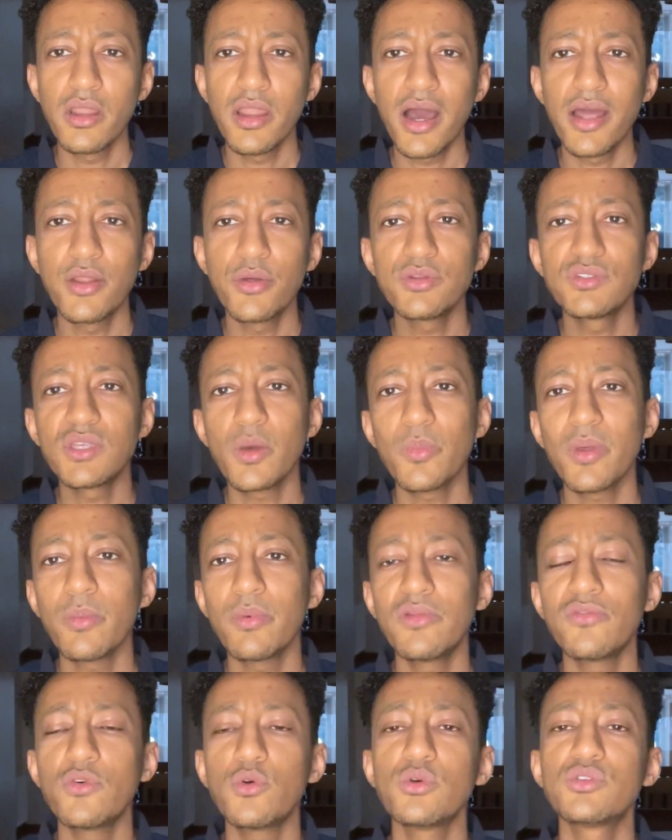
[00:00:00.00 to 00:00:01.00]
I know some people
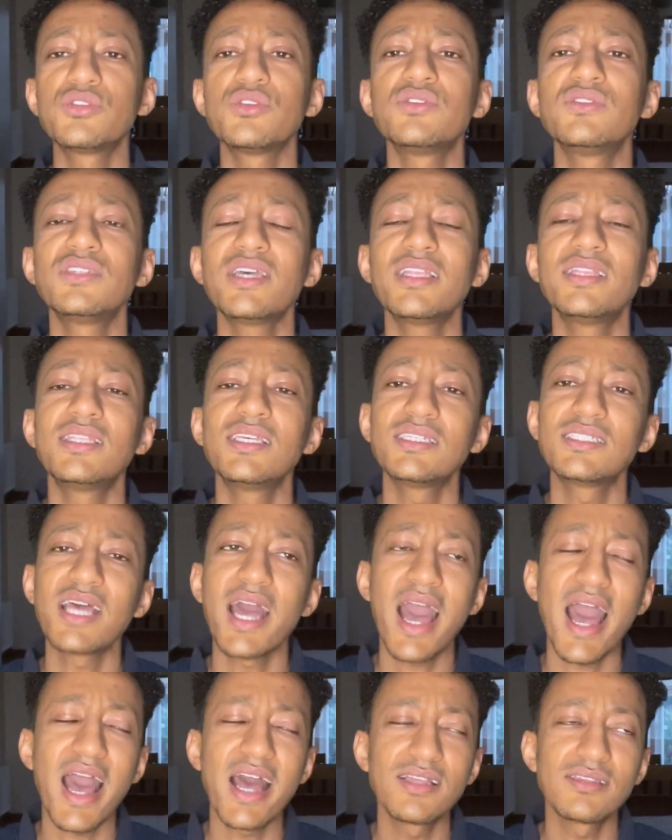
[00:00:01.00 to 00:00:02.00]
have also said this
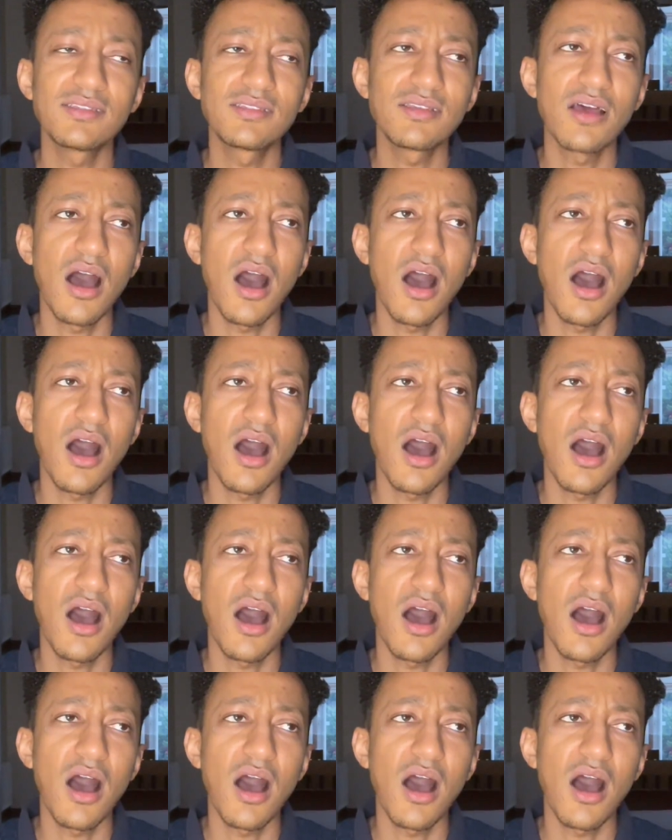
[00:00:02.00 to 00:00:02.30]
has